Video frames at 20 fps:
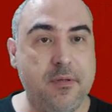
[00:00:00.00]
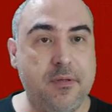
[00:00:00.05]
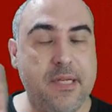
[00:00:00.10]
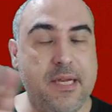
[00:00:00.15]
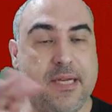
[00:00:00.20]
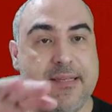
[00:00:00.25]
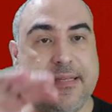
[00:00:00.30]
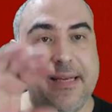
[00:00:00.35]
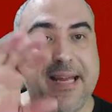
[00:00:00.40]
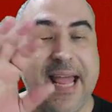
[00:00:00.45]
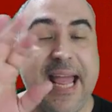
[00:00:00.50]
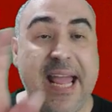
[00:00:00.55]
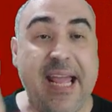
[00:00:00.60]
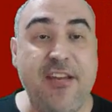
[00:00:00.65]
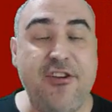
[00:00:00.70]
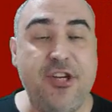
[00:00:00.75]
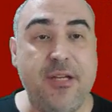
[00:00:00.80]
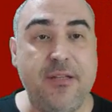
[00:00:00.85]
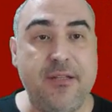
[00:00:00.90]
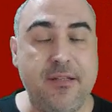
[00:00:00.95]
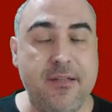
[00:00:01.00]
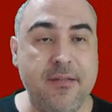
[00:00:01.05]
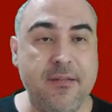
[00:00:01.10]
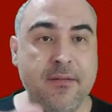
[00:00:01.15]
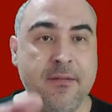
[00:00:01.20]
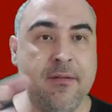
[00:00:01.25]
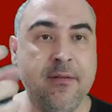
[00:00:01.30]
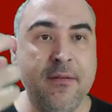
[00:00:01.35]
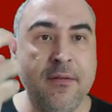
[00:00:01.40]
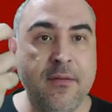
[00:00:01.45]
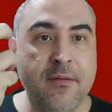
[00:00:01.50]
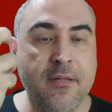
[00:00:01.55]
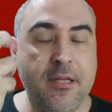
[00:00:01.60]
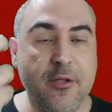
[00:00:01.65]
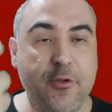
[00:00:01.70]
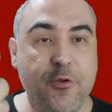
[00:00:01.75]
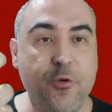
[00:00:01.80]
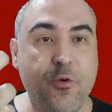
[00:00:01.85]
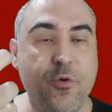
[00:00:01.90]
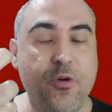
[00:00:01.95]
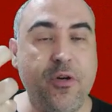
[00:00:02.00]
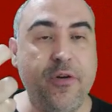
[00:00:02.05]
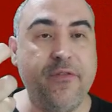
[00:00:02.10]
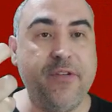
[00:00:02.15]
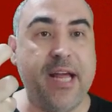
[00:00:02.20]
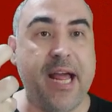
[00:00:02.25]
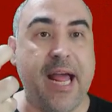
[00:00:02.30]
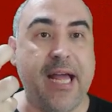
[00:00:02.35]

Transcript: There is an agent, the doer of the